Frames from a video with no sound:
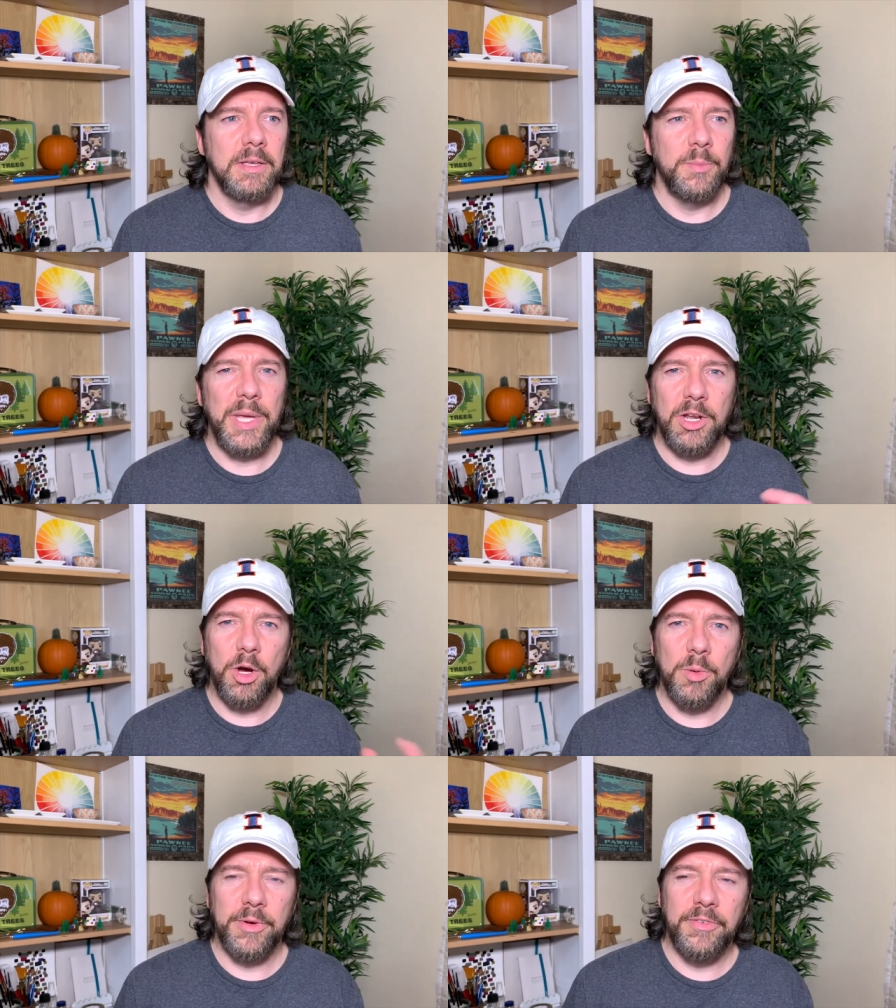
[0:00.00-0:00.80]
being a
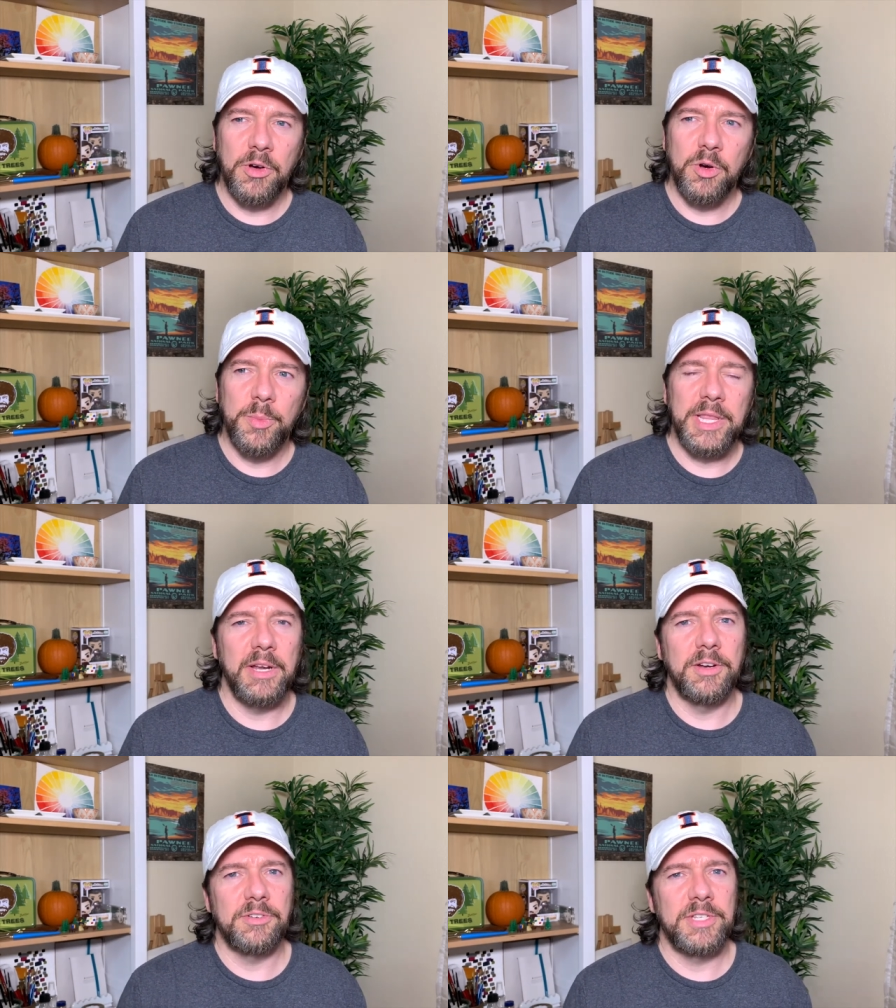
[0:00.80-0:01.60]
homophobe, but then
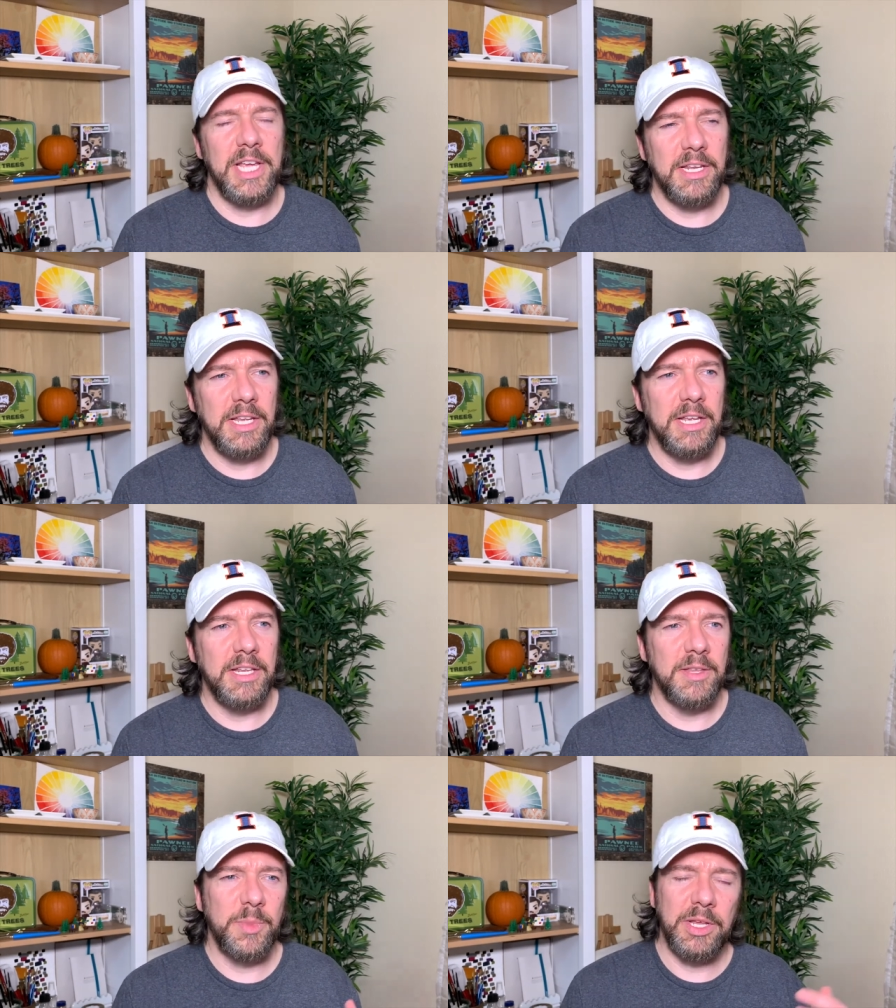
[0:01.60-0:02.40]
understanding,
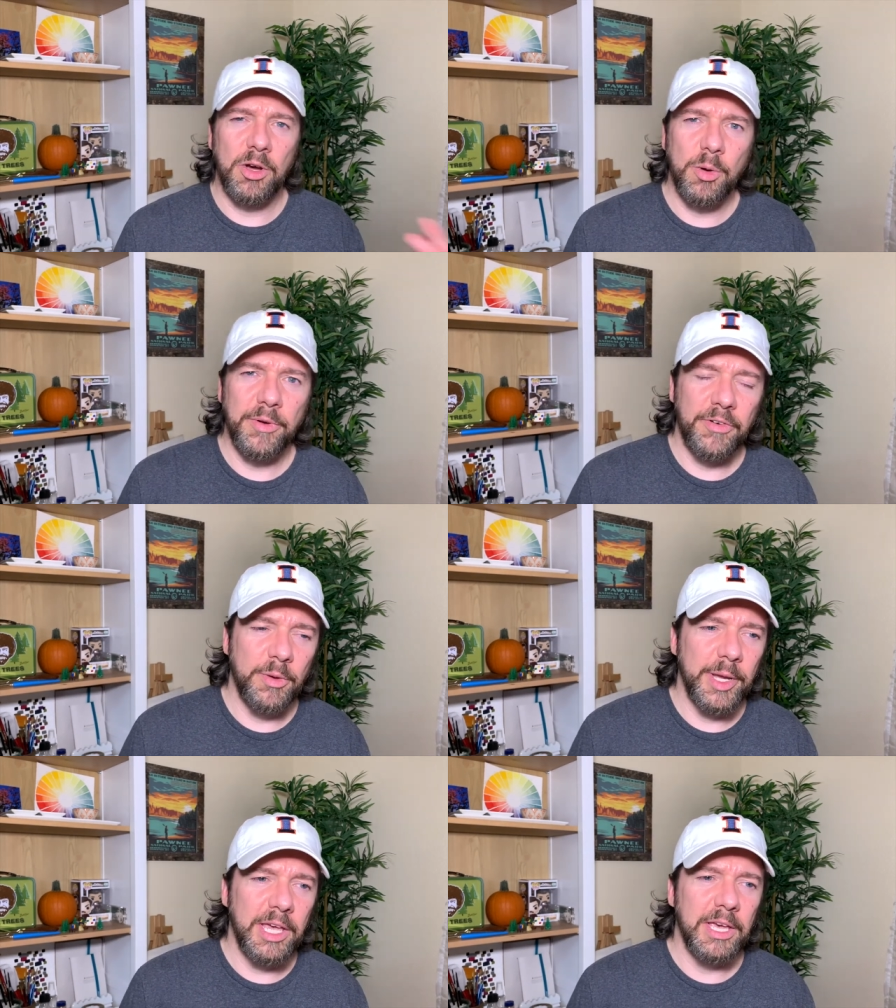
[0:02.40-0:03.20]
and then being a
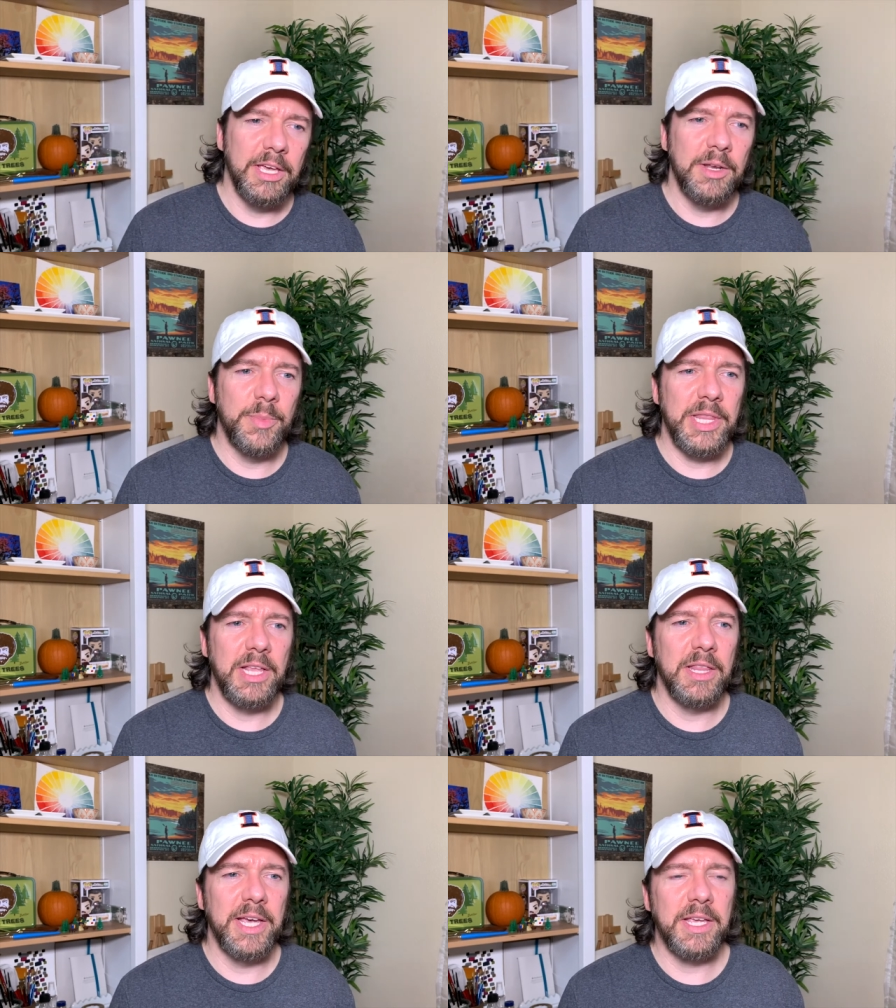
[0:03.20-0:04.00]
homophobe again, but
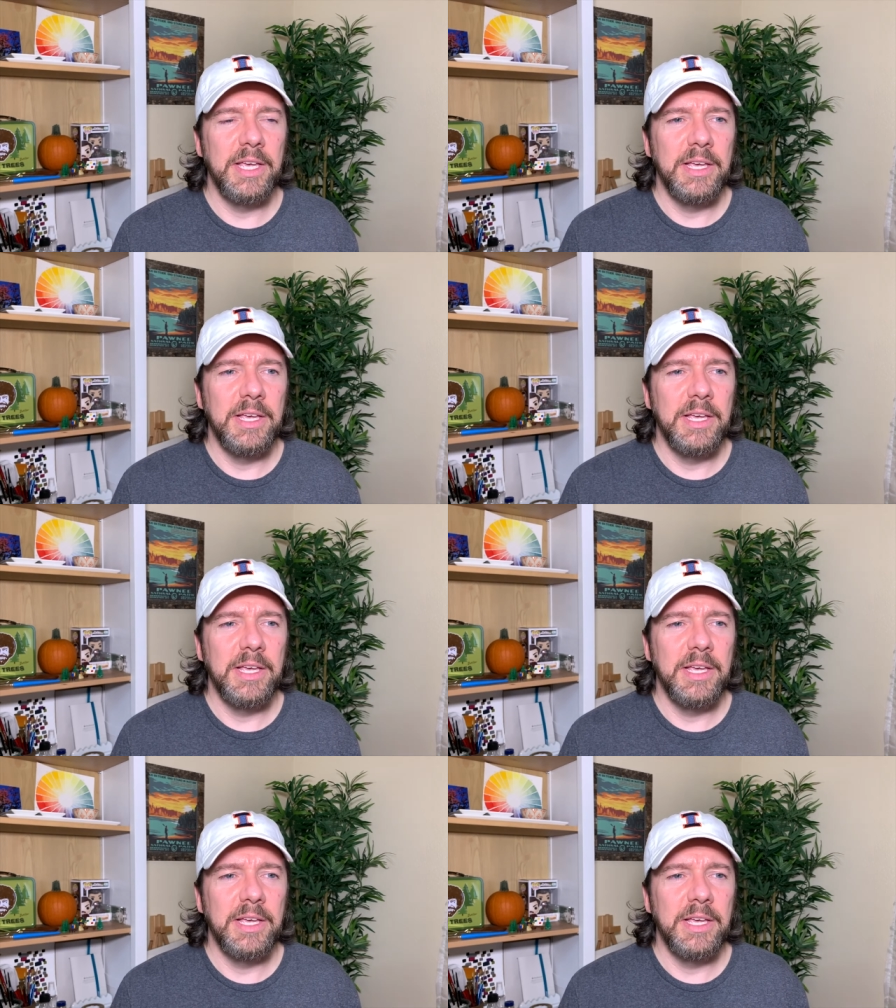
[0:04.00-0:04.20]
then, like,